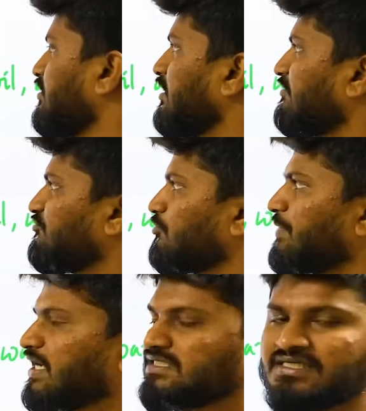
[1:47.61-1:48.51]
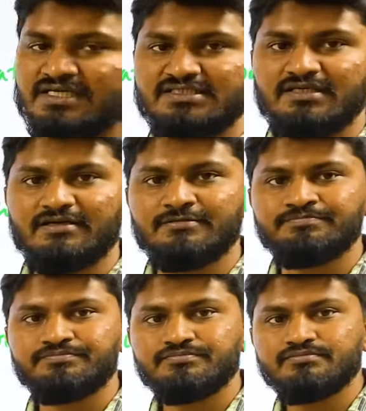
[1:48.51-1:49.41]
and food packaging, etc.,
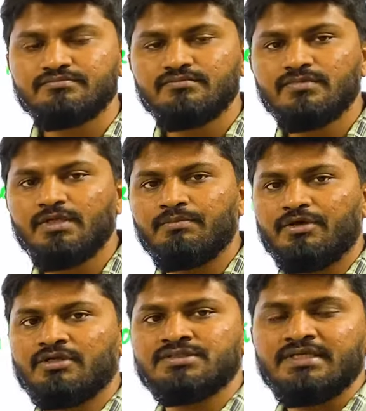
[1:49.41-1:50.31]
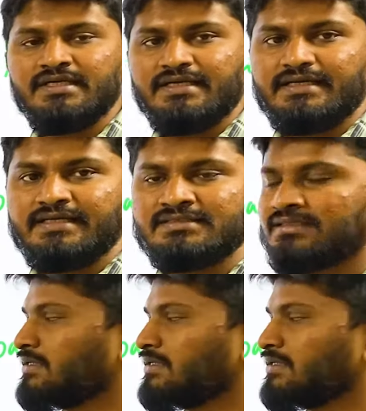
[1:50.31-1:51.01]
because it is